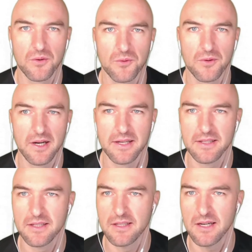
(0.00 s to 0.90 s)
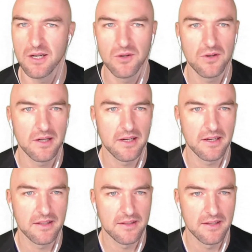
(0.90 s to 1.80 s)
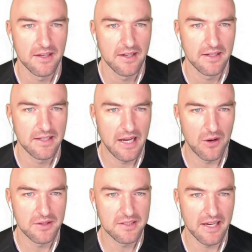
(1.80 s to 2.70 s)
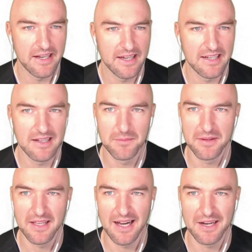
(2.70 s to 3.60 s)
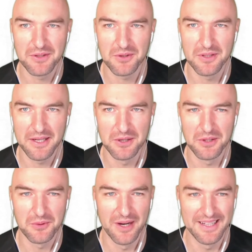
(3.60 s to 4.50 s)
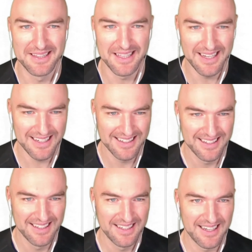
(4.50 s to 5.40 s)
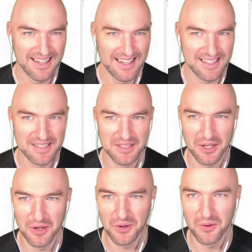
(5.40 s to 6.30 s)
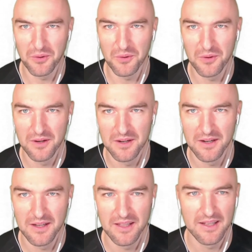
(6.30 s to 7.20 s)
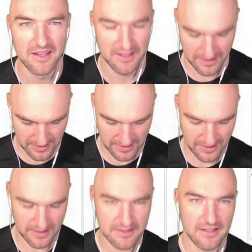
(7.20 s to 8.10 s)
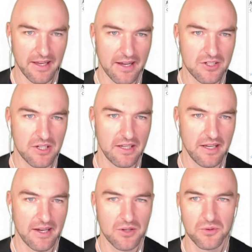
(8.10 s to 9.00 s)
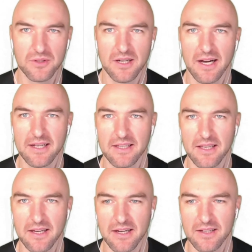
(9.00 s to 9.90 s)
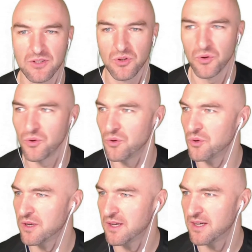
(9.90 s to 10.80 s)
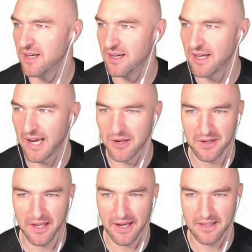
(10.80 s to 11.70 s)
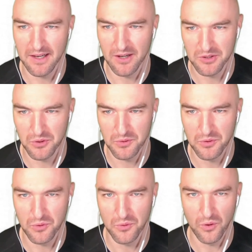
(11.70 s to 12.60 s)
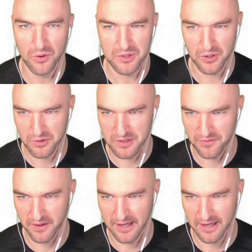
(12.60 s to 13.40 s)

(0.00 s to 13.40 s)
right now. And now it's getting a little bit harder to click on the right thing. So it is actually a good idea to allocate, to also use a figure